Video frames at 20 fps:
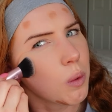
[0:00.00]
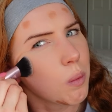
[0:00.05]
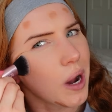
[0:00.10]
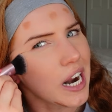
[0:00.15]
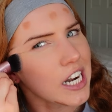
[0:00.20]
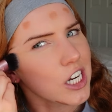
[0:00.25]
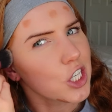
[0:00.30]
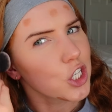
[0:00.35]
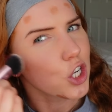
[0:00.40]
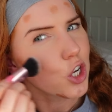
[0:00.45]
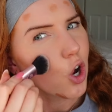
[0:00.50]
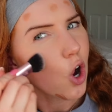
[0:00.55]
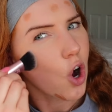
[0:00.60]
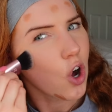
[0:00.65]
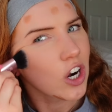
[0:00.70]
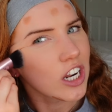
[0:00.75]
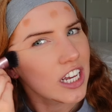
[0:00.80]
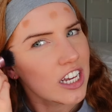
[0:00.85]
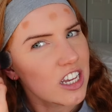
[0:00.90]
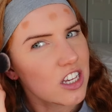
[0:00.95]
went to
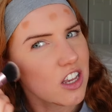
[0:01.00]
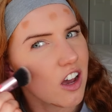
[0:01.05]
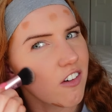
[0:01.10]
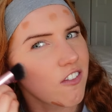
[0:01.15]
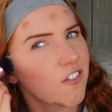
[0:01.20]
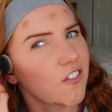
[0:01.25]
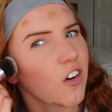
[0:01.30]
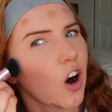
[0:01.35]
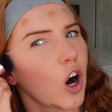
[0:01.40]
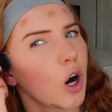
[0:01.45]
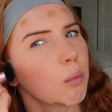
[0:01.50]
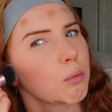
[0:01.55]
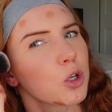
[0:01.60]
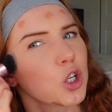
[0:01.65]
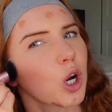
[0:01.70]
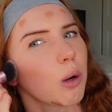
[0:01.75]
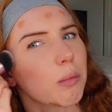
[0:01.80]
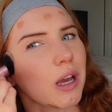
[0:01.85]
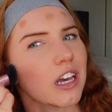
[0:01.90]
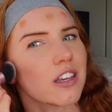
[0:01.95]
Holly's farm
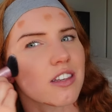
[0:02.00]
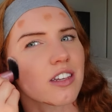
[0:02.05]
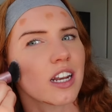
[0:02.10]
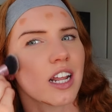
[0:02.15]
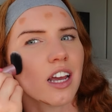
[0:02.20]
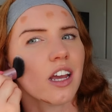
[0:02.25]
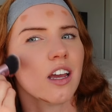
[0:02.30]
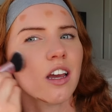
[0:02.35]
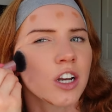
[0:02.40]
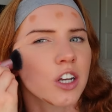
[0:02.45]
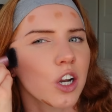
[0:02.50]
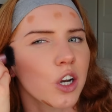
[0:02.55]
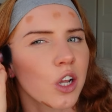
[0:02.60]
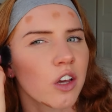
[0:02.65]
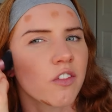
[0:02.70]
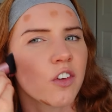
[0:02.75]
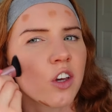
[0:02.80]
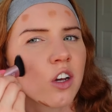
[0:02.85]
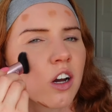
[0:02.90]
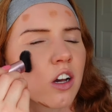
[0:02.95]
shop yesterday. I don't know
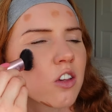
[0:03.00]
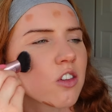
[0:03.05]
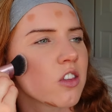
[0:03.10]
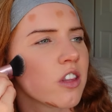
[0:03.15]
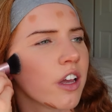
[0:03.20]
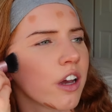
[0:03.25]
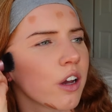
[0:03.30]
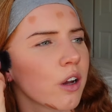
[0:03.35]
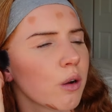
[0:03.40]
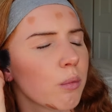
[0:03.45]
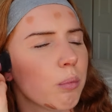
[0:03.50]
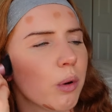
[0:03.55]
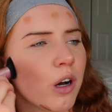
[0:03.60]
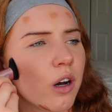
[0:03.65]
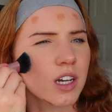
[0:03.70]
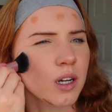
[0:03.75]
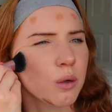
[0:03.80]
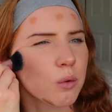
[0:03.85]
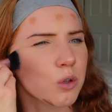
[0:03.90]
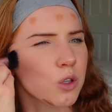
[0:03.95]
if you guys know, but
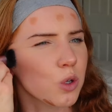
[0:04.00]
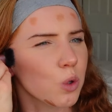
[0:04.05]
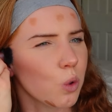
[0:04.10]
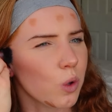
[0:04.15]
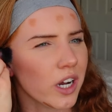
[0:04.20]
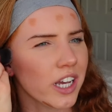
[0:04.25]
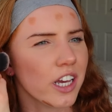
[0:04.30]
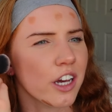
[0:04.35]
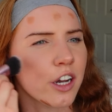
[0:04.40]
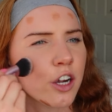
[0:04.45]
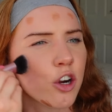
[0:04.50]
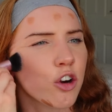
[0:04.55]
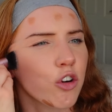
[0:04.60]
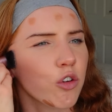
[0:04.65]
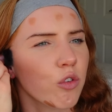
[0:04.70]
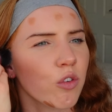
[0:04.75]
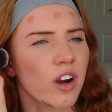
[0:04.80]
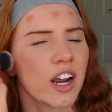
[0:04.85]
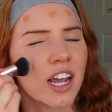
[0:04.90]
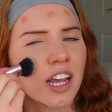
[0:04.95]
it was quite a
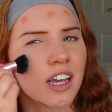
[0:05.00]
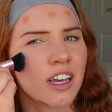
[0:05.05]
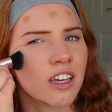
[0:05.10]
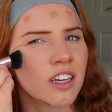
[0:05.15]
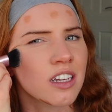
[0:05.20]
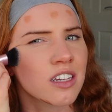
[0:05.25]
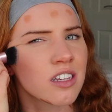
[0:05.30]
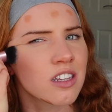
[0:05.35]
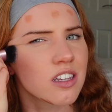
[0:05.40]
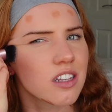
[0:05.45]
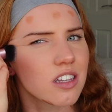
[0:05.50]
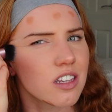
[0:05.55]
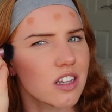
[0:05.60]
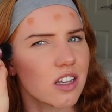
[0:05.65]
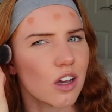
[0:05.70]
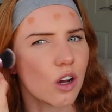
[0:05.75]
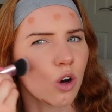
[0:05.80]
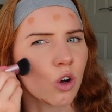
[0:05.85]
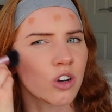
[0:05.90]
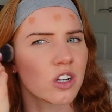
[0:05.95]
craze
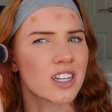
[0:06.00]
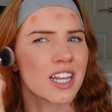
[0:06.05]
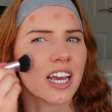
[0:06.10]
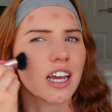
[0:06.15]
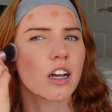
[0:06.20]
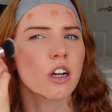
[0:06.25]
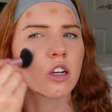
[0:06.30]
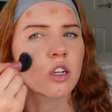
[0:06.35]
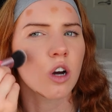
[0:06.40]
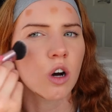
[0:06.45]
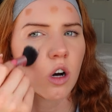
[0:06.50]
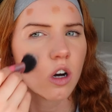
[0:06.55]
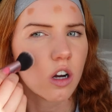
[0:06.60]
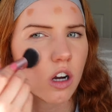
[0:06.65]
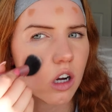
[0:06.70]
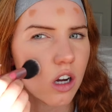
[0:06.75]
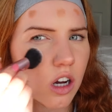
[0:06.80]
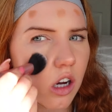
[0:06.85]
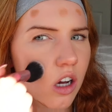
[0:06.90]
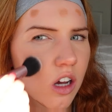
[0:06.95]
on
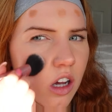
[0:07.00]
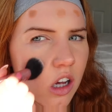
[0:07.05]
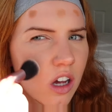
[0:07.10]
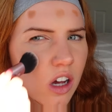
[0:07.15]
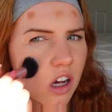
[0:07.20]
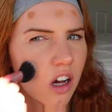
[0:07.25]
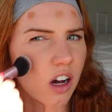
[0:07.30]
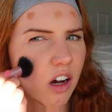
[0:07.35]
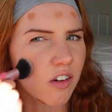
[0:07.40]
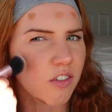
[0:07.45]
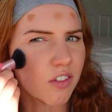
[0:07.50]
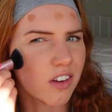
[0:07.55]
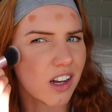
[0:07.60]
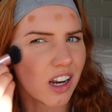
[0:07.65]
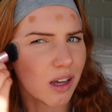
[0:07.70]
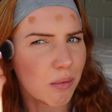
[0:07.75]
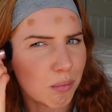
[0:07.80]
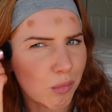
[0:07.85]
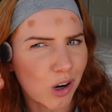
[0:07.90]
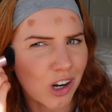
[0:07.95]
TikTok. I feel
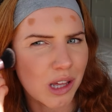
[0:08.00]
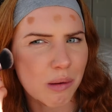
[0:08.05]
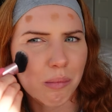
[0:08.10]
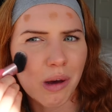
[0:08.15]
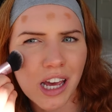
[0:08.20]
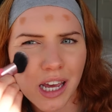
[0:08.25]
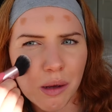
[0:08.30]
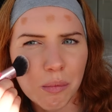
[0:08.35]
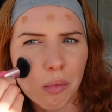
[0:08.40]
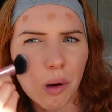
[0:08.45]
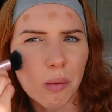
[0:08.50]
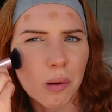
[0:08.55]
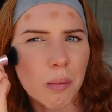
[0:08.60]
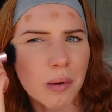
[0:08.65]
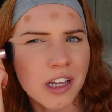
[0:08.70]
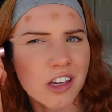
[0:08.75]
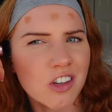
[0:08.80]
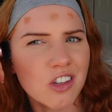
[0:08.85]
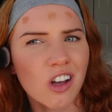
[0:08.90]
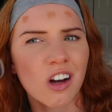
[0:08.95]
like Molly May probably
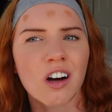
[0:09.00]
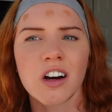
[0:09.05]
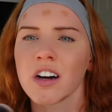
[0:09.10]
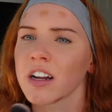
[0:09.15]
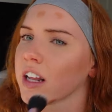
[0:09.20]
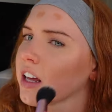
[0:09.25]
started